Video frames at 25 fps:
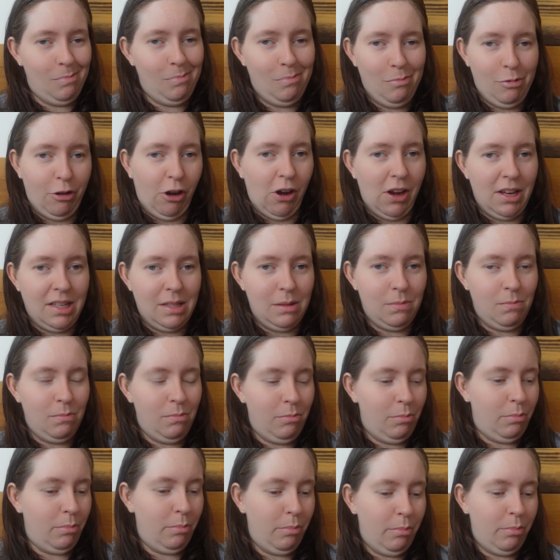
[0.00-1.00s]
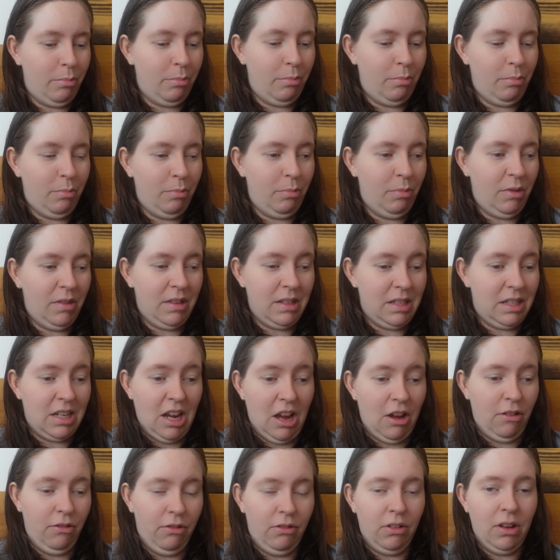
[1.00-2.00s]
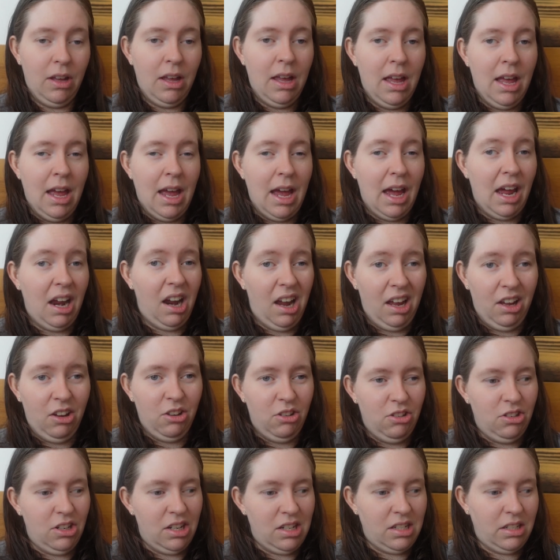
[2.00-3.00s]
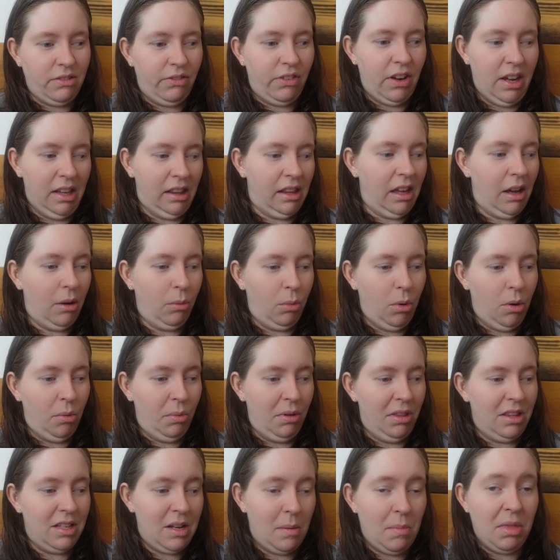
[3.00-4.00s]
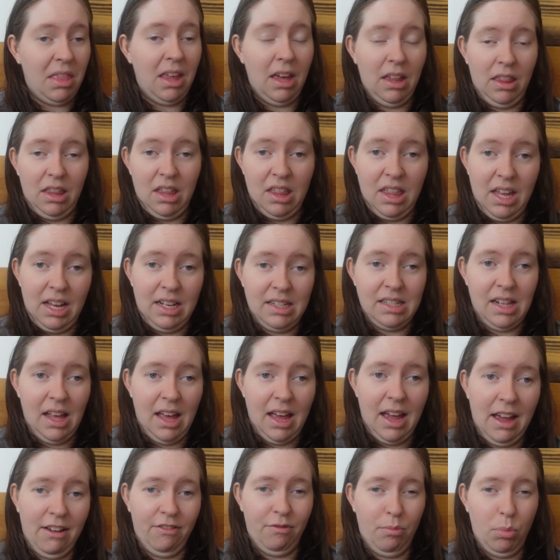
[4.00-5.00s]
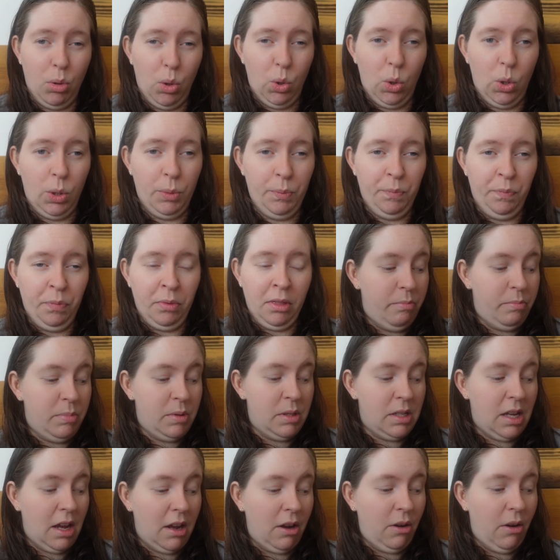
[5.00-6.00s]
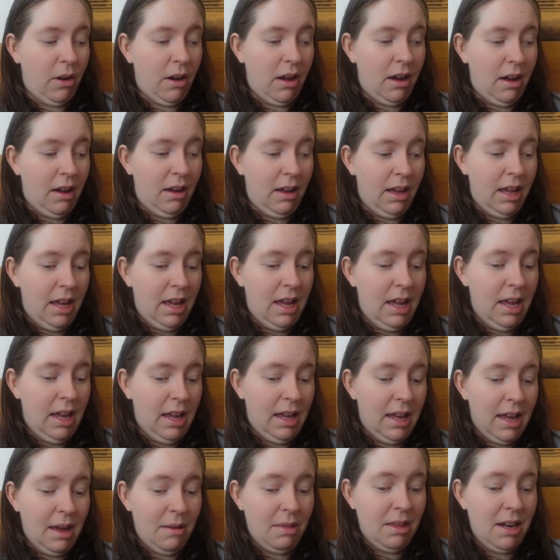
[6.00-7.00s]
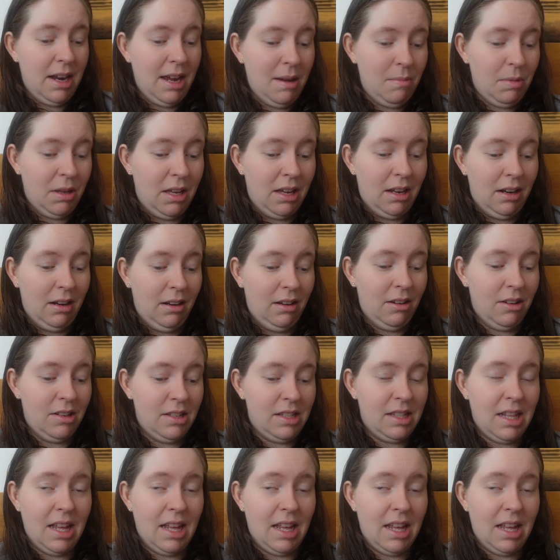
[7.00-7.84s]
price stuff. And I couldn't justify that, what with some of the other things that I have bought. So I kept the napkin, because